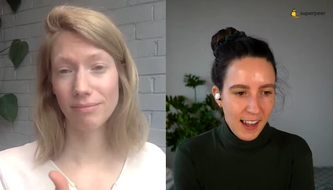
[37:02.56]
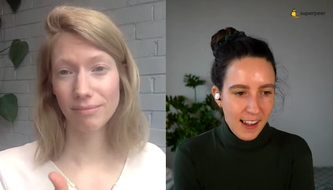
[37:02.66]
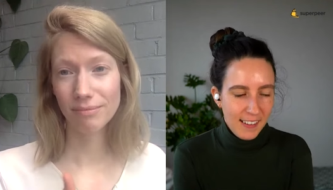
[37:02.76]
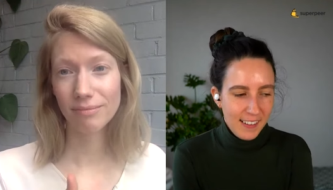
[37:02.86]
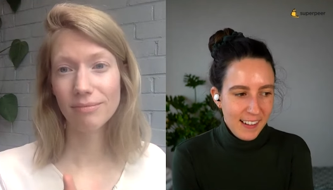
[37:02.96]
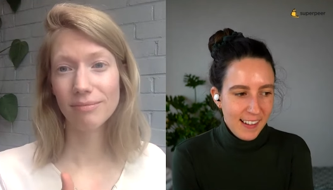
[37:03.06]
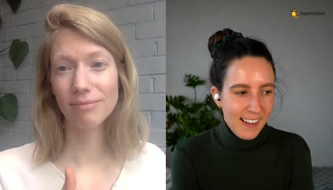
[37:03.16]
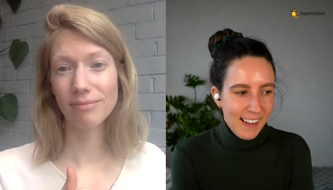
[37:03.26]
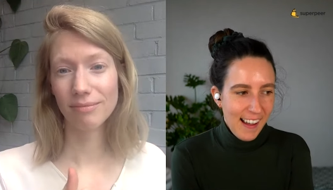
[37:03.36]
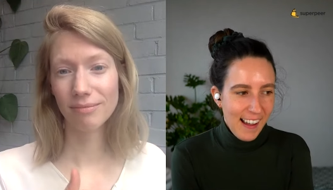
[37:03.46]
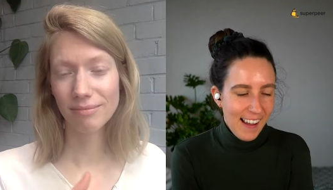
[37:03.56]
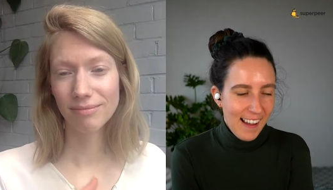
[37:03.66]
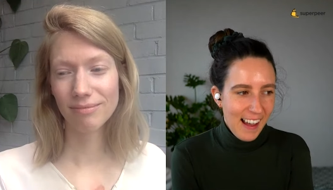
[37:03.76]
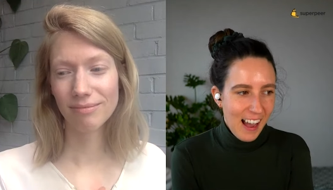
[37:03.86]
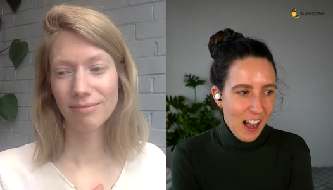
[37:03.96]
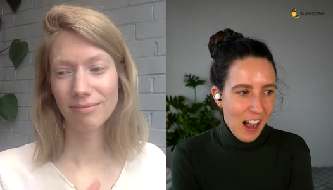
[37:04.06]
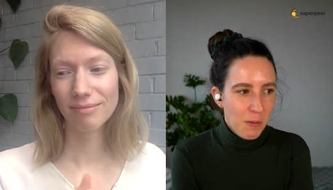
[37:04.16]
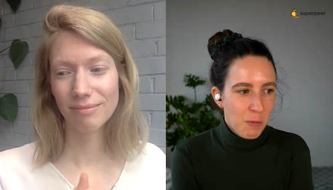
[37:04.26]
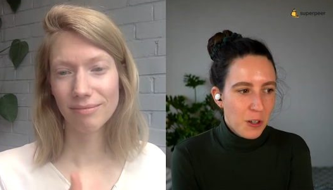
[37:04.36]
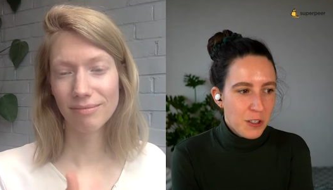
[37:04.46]
Speaker 1: Yeah. Uh,
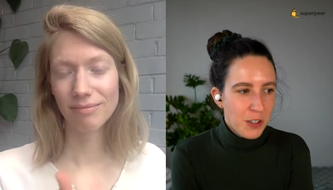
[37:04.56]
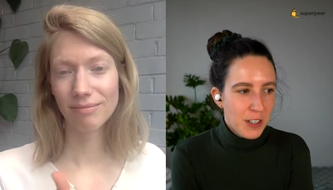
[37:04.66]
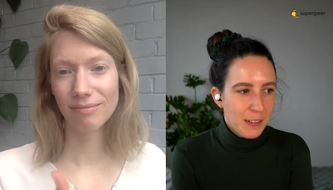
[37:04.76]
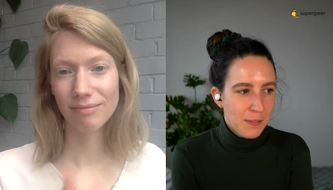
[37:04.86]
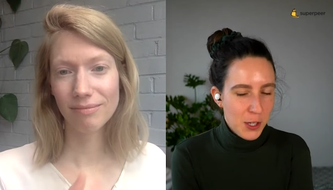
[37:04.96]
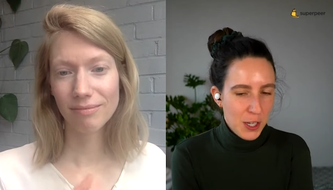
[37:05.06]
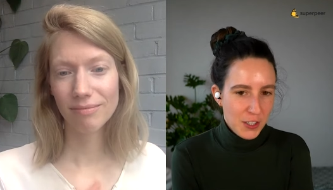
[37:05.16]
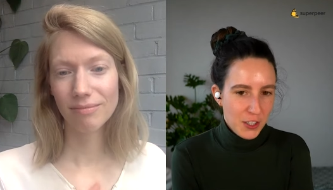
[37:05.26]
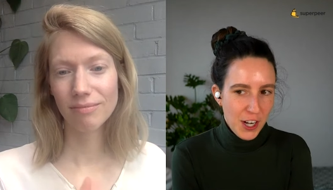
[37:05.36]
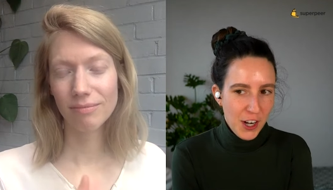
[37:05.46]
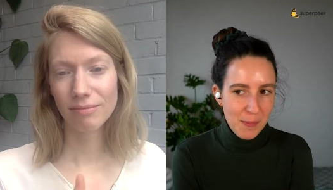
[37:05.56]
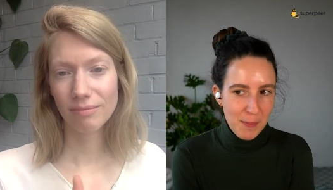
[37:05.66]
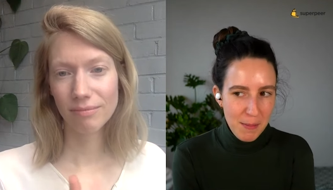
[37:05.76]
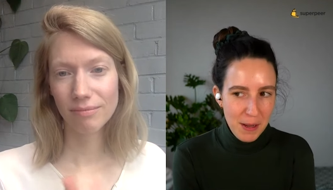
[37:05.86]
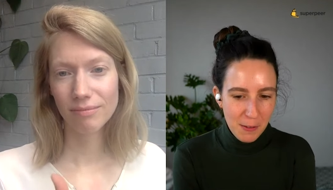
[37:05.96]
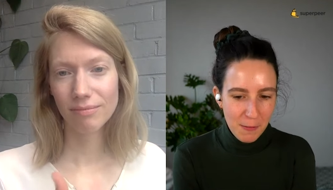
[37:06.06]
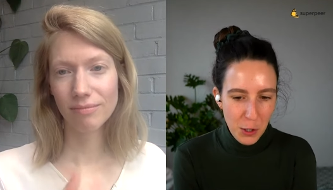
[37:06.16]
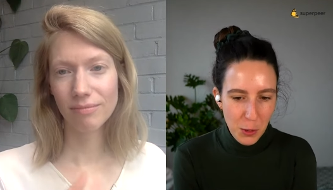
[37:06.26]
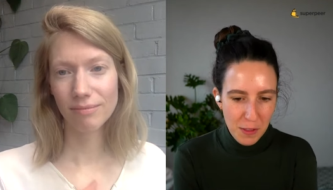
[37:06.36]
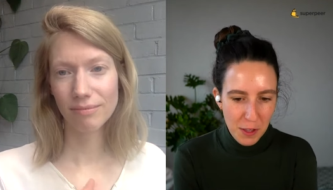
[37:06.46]
I'm wondering if you can share maybe a
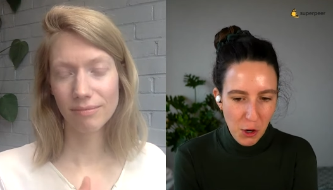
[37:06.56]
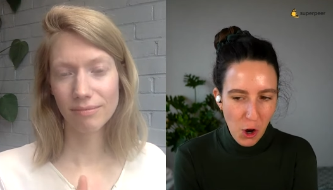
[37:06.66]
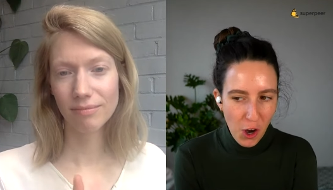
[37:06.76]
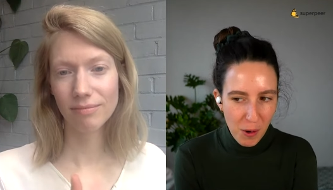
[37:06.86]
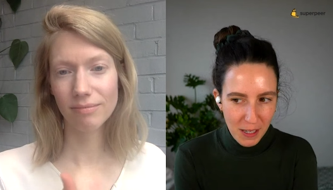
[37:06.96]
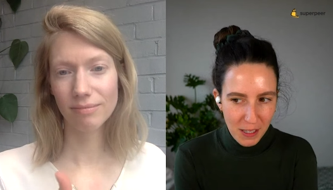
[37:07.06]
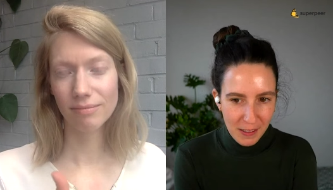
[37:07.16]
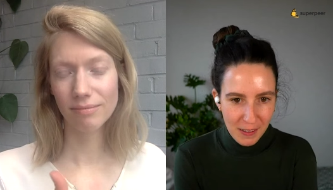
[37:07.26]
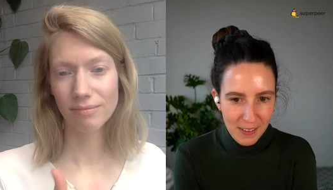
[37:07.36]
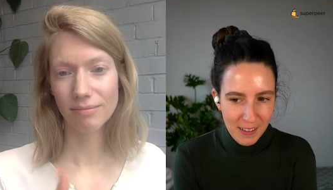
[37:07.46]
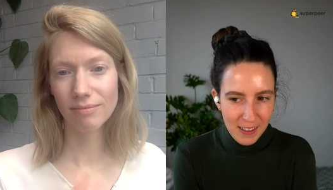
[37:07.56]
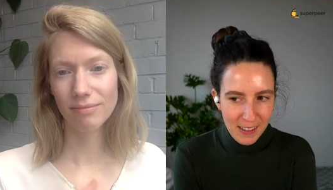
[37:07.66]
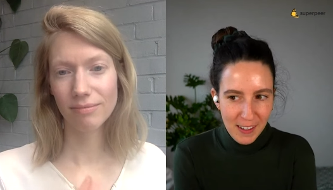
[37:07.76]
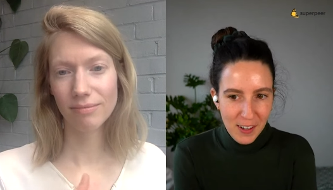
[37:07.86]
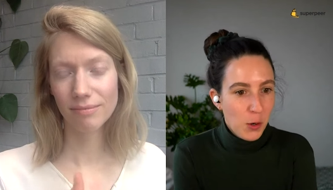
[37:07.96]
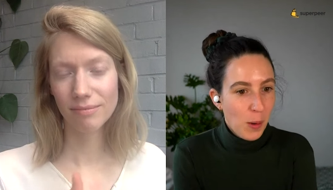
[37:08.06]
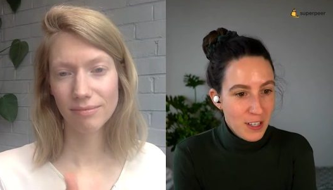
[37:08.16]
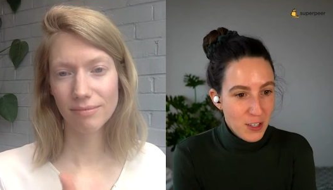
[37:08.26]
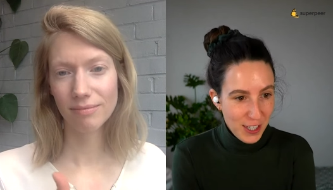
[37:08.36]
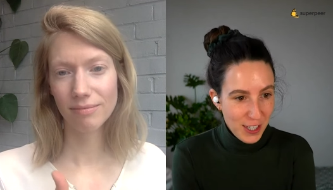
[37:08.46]
few of the common
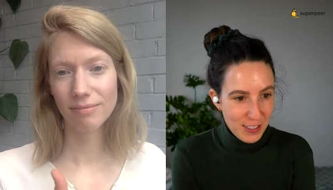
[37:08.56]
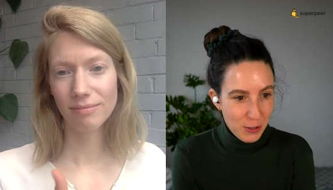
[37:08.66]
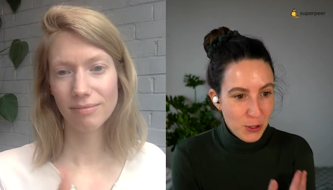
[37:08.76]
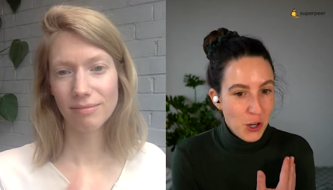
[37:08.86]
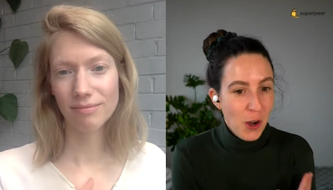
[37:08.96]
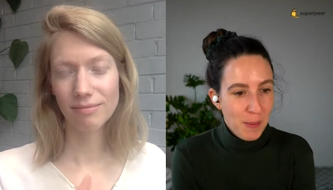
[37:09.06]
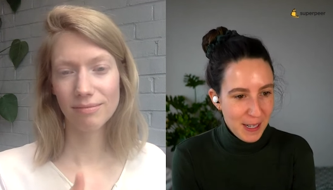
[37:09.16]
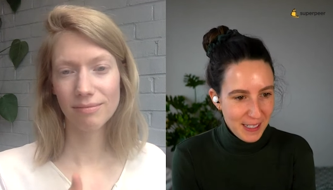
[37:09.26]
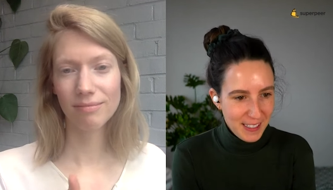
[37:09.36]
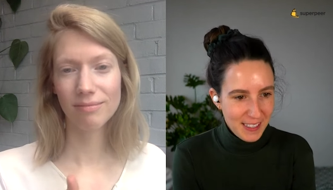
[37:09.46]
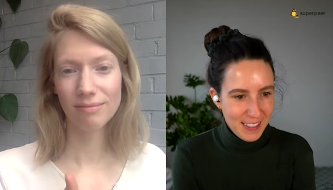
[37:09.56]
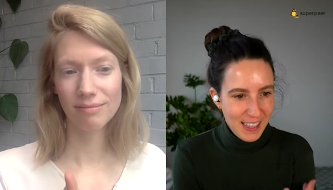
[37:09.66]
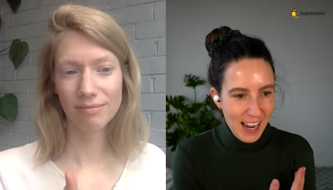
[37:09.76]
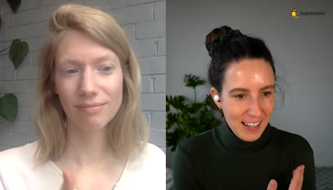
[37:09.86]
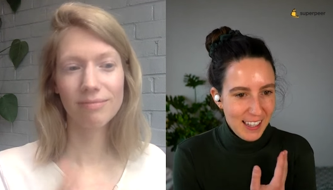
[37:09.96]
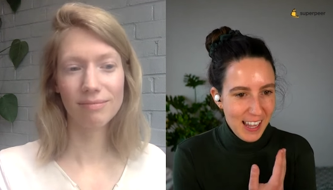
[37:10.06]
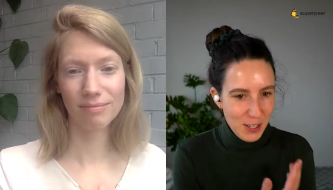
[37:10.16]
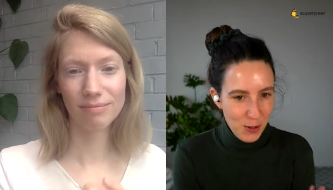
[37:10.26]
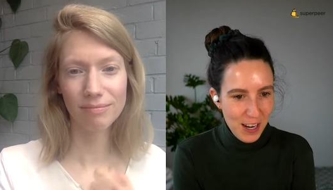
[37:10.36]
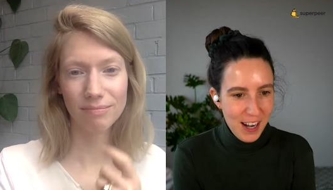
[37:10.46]
questions or topics that,
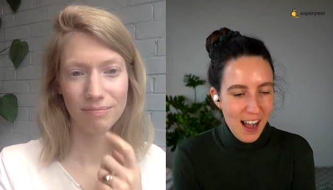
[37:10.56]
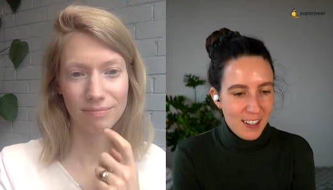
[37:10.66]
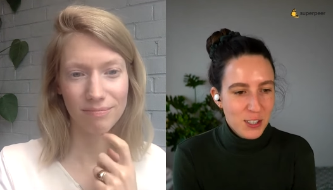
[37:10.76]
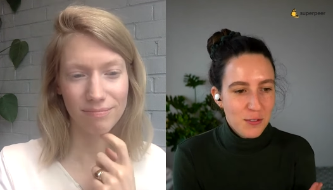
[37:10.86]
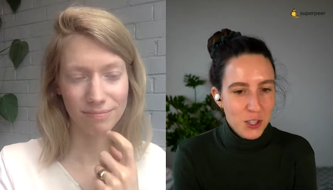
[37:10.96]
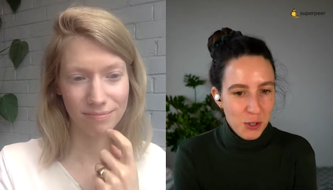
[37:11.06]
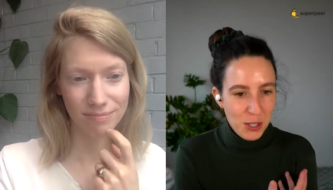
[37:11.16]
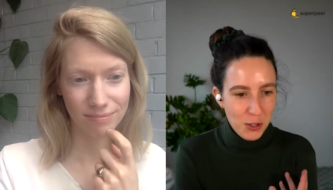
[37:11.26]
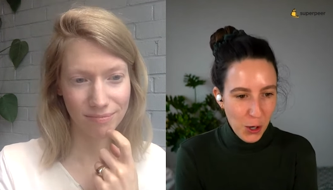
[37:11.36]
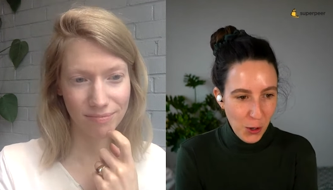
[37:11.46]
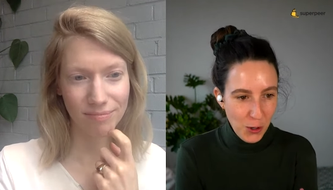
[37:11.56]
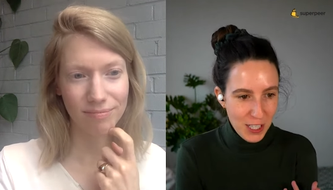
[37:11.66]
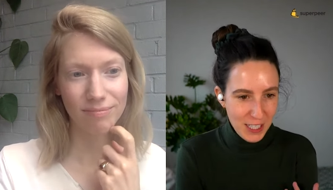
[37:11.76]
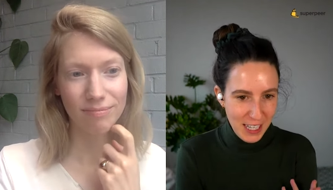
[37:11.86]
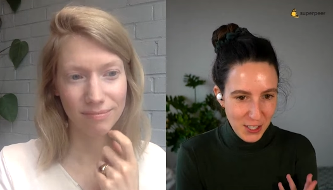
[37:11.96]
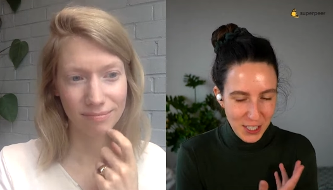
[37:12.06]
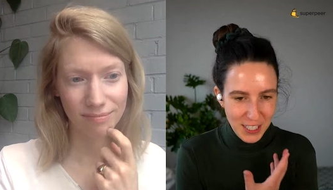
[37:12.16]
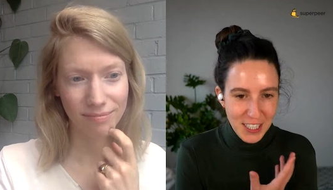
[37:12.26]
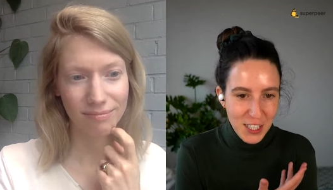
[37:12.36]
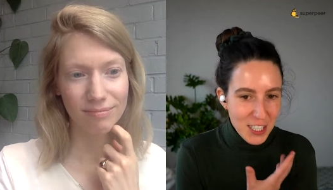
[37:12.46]
that you get asked of during your coaching
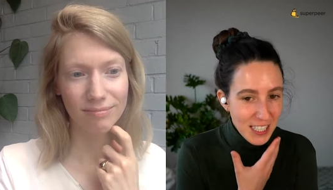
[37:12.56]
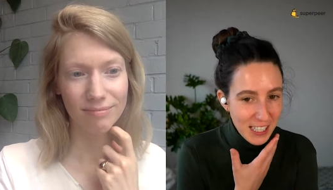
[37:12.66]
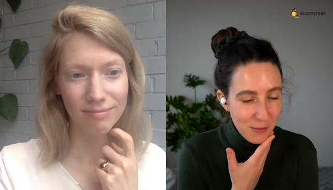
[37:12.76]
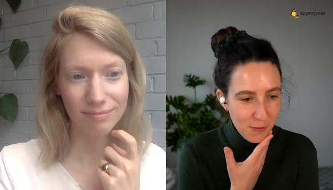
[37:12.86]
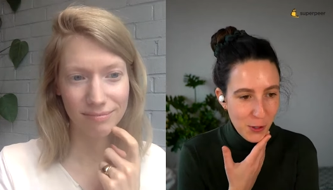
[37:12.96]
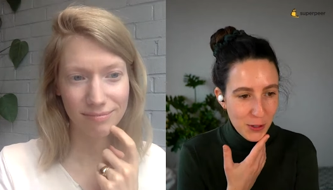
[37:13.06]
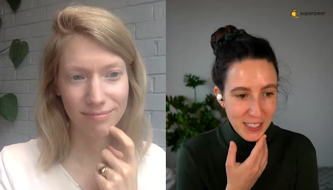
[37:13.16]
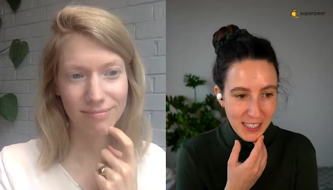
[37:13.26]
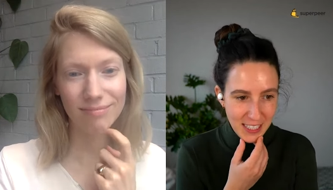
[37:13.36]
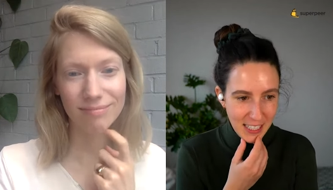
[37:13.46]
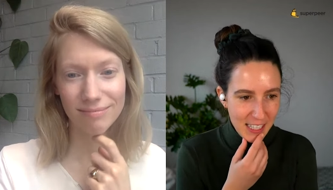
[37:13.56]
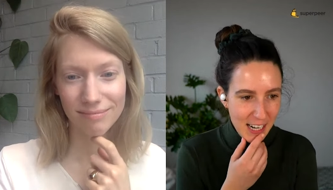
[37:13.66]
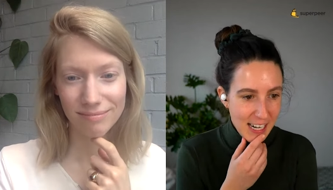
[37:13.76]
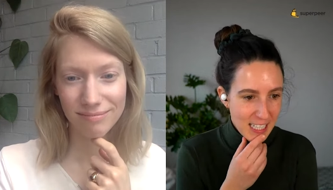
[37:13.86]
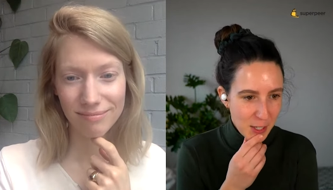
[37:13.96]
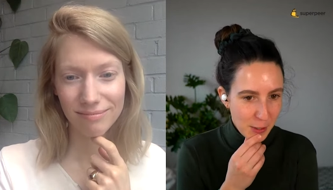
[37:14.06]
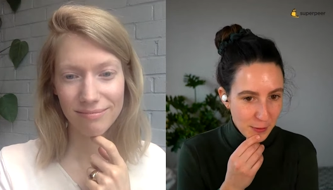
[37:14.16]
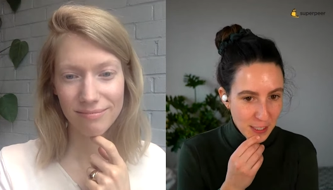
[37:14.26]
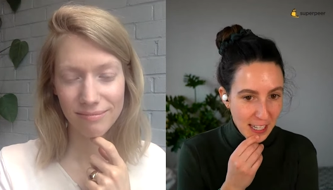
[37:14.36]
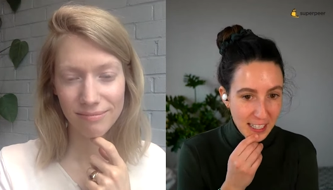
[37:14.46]
sessions, just to give folks listening an idea
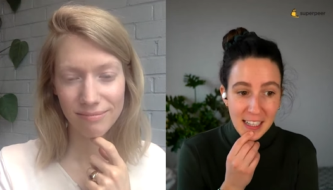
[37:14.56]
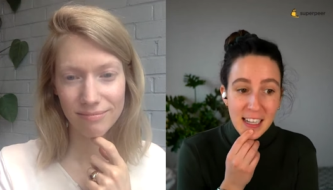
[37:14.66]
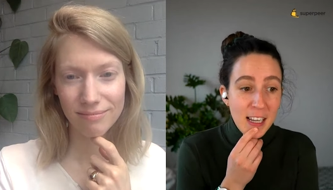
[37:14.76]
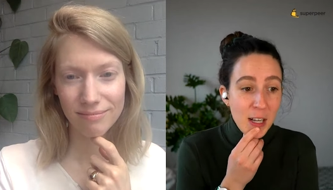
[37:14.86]
of like,